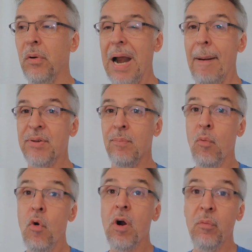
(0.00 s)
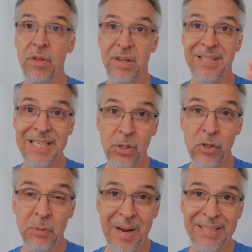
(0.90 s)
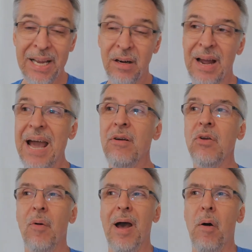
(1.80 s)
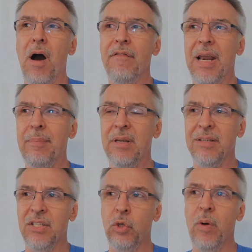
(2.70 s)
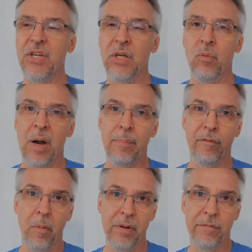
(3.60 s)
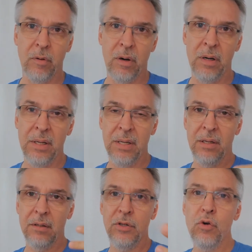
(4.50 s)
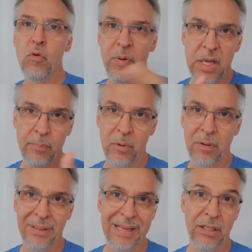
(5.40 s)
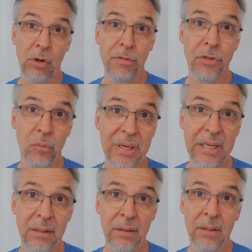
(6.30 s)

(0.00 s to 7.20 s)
perhaps more with a single spectator. I don't know how often I'm in a situation where I'm performing for two people, let alone three.